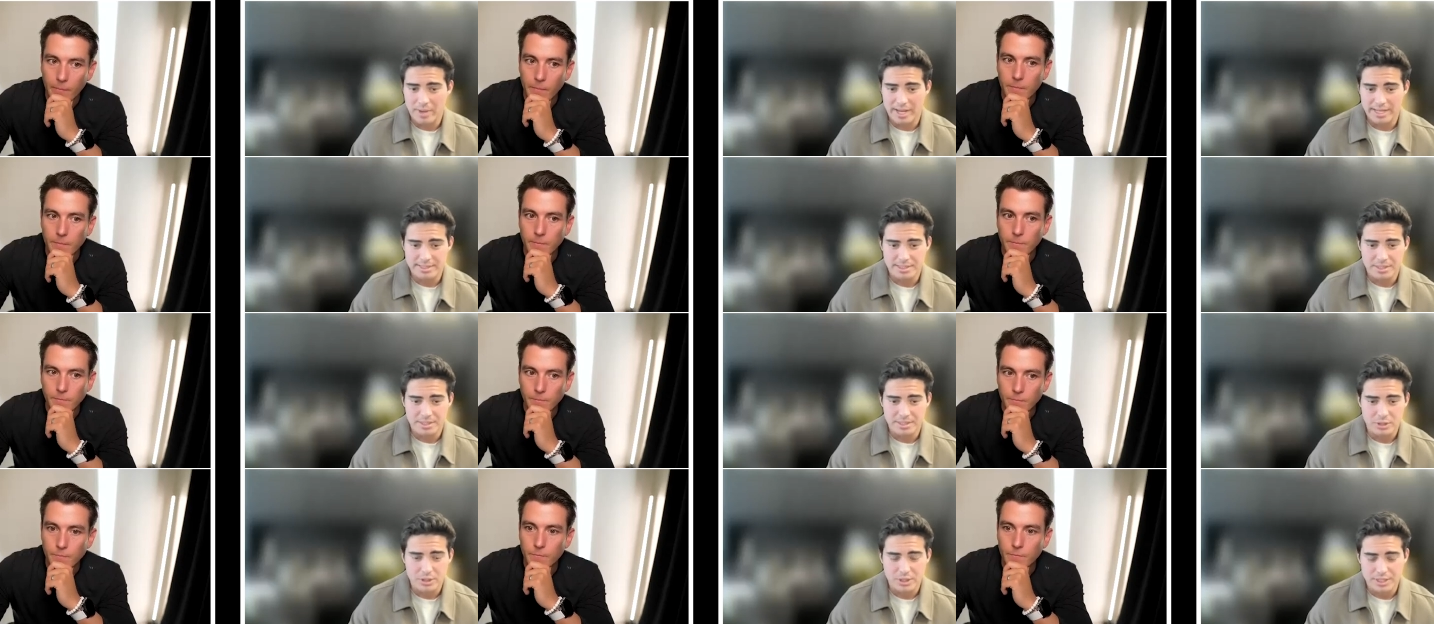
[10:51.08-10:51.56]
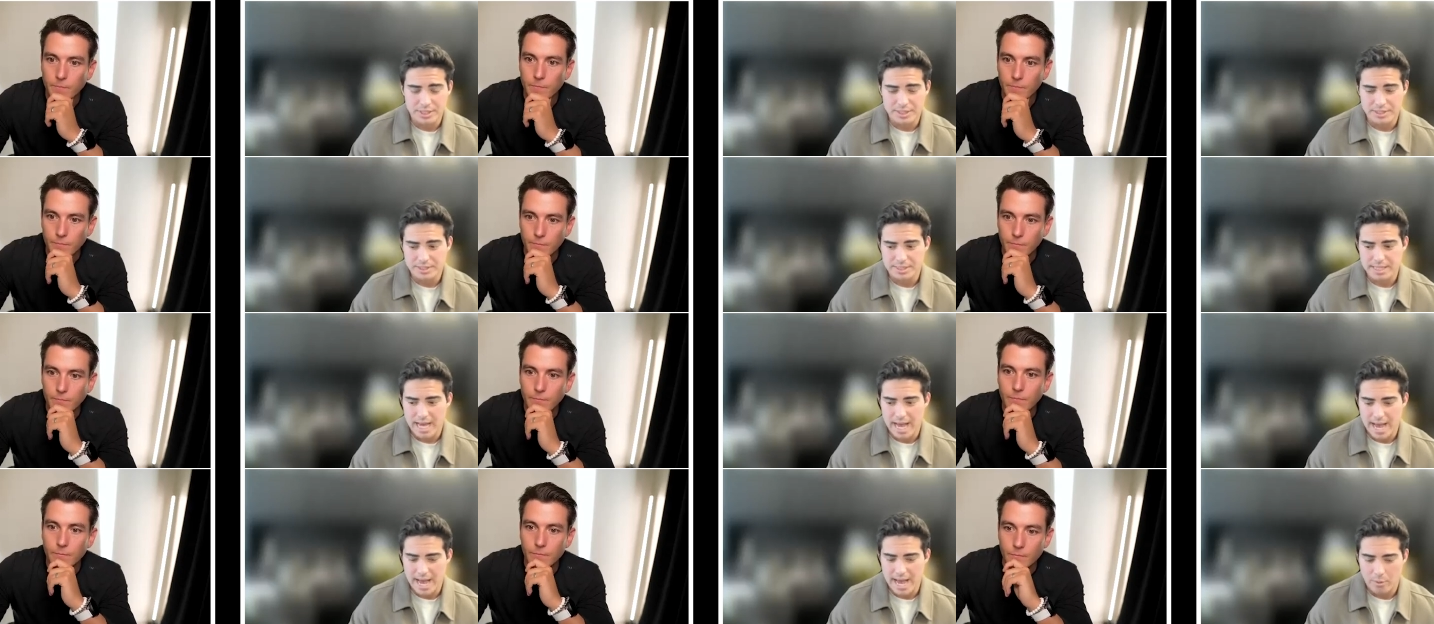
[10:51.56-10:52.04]

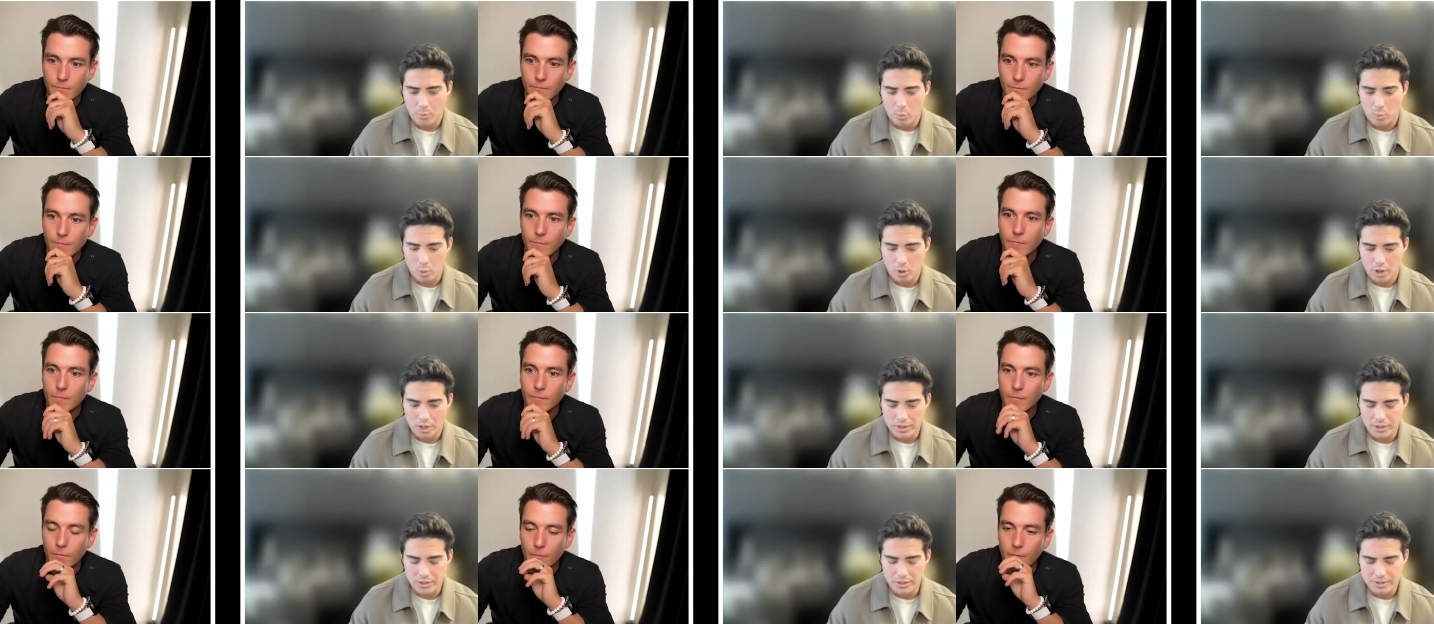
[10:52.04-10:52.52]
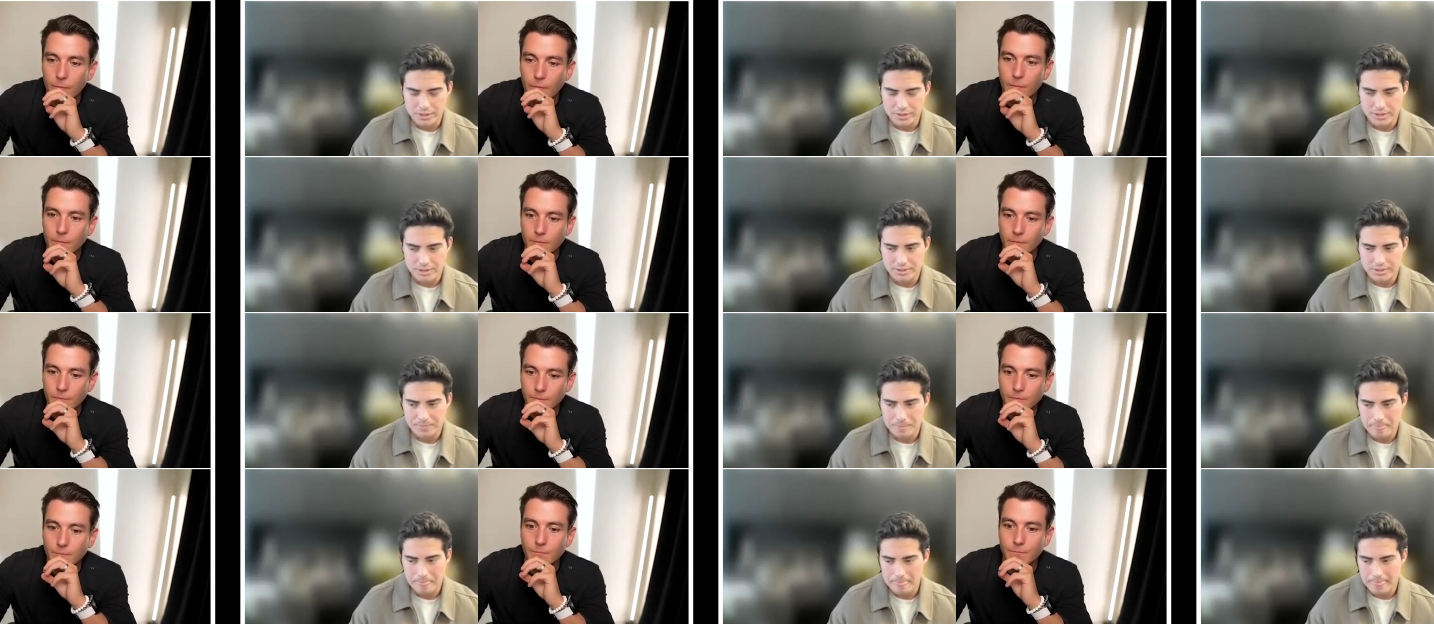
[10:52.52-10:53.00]
Speaker 1: messages. I
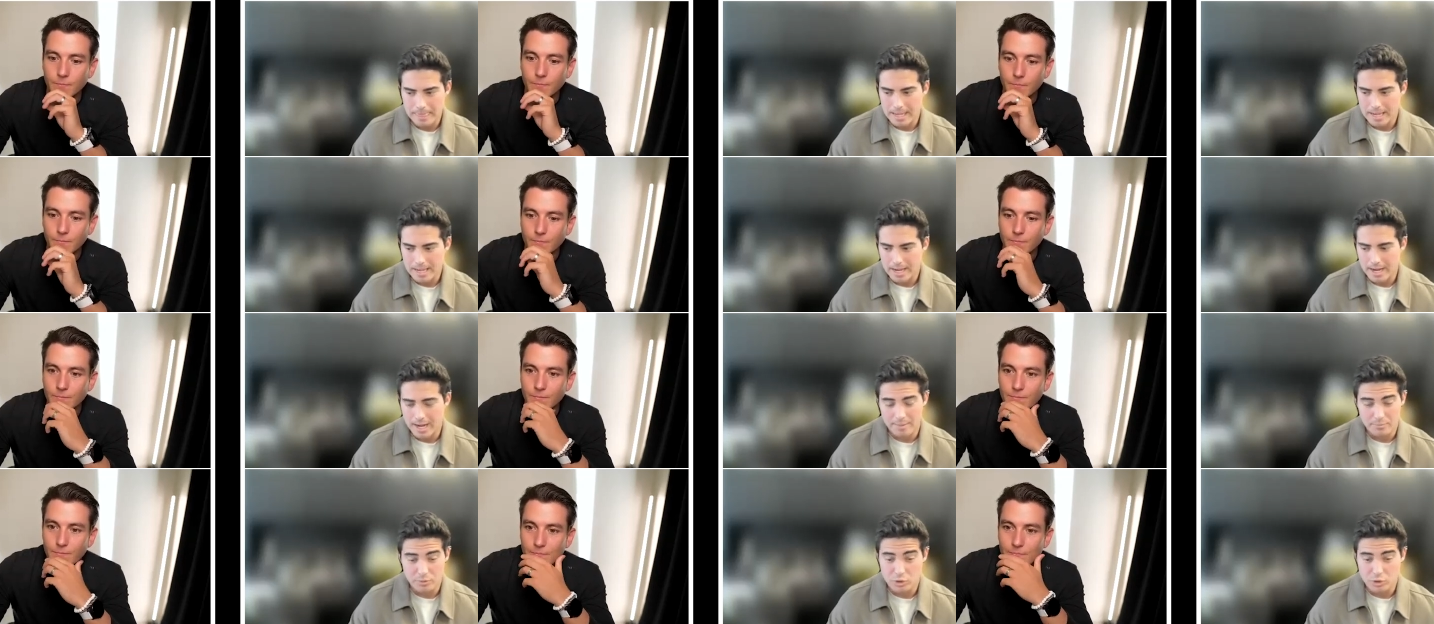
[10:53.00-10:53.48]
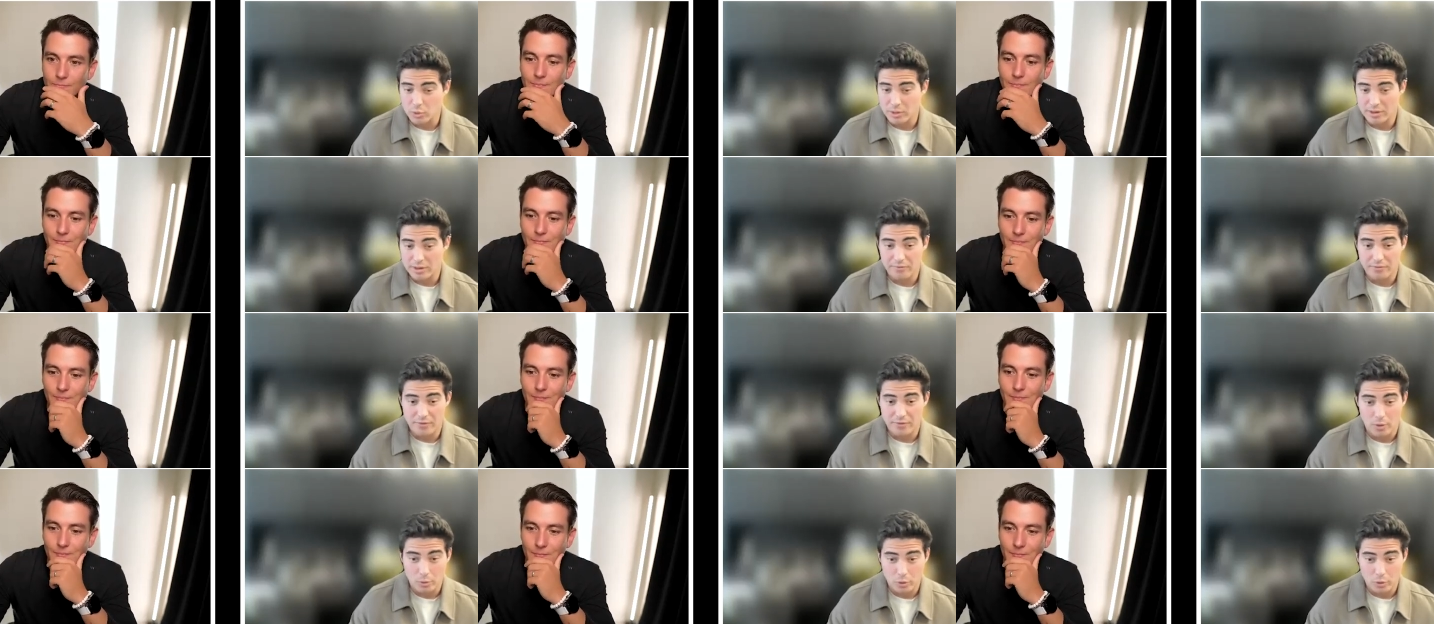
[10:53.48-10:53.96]
was mm-hmm. um, doing
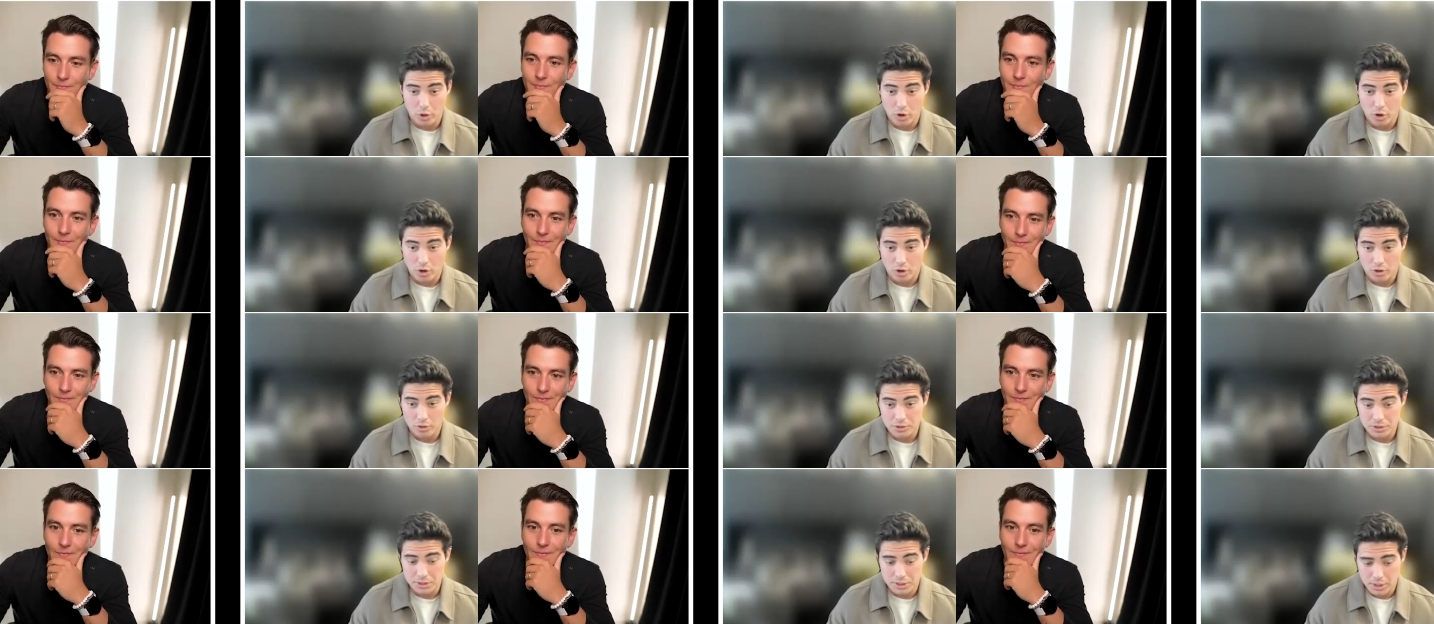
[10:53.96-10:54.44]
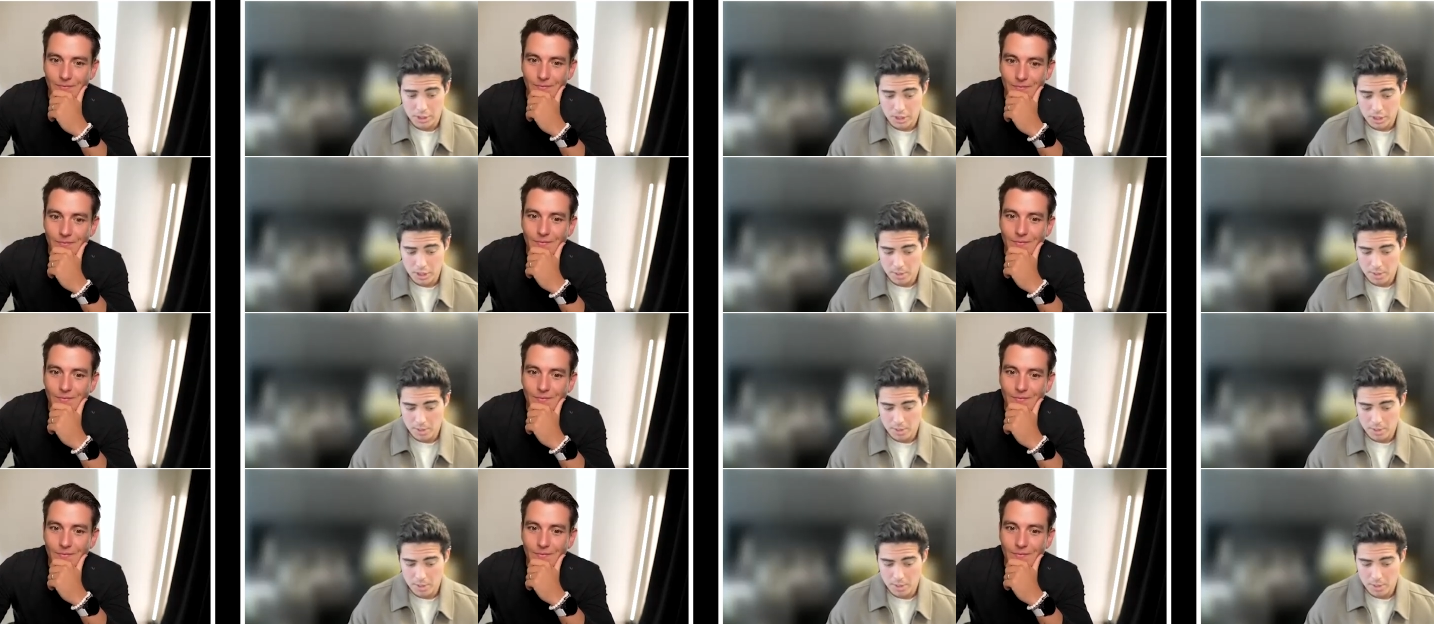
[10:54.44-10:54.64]
phone calls.